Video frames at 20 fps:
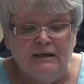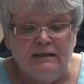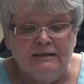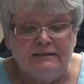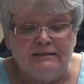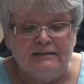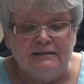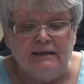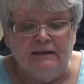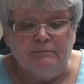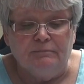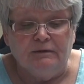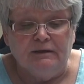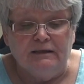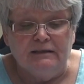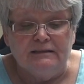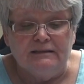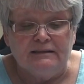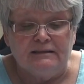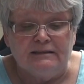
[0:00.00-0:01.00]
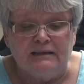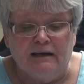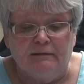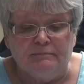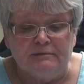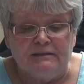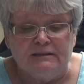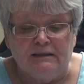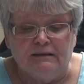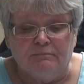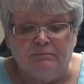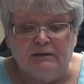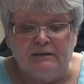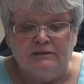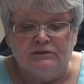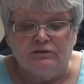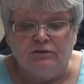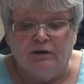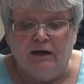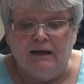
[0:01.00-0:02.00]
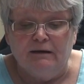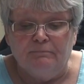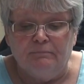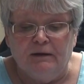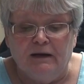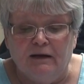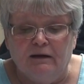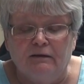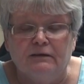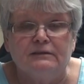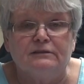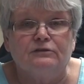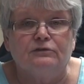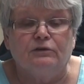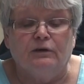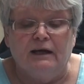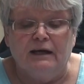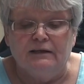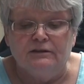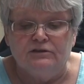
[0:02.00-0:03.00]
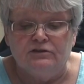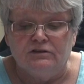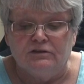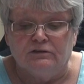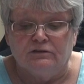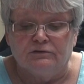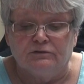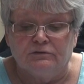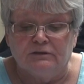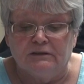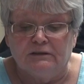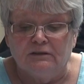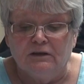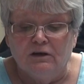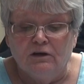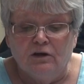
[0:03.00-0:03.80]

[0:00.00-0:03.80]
siblings, step-siblings, grandparents, grandchildren,